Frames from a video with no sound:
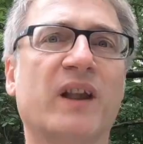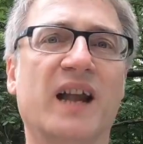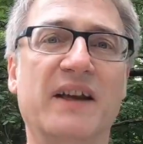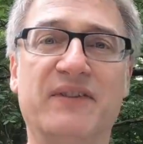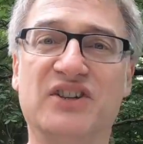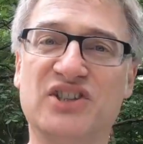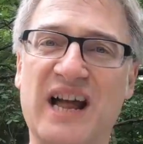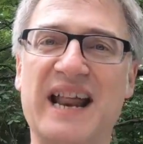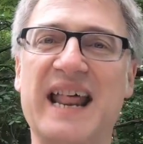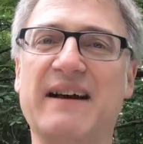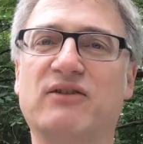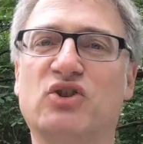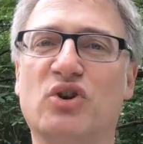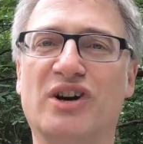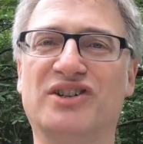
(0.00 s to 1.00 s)
if the
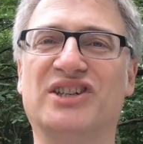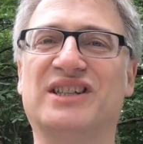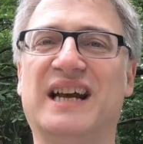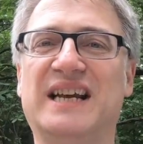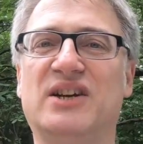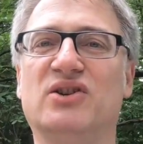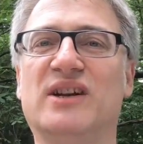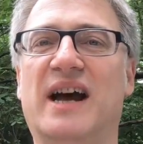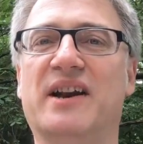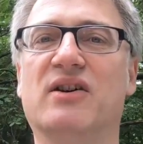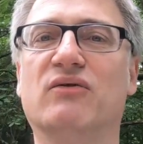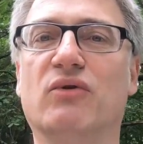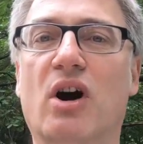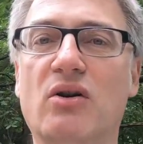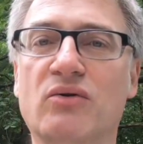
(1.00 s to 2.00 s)
SatNav tries to take you down a
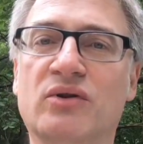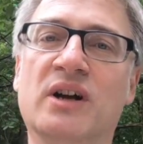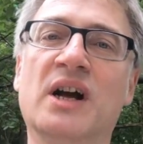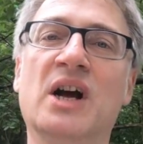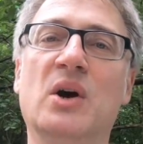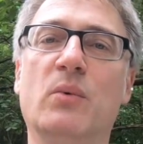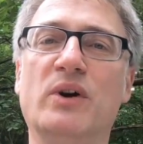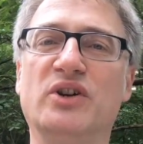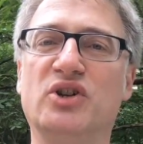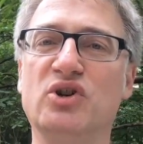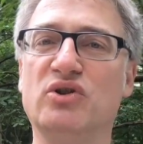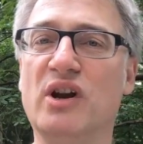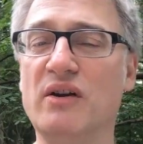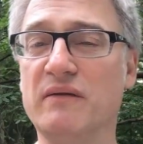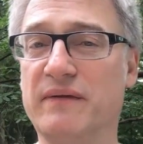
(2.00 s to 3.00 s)
road which you
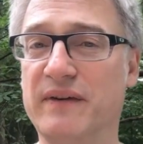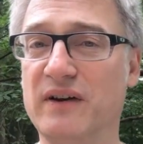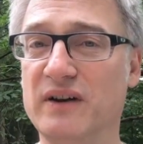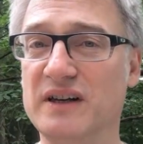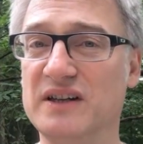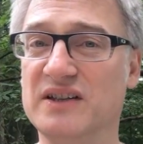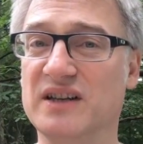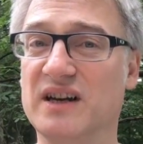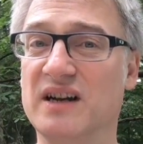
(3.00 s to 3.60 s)
don't feel is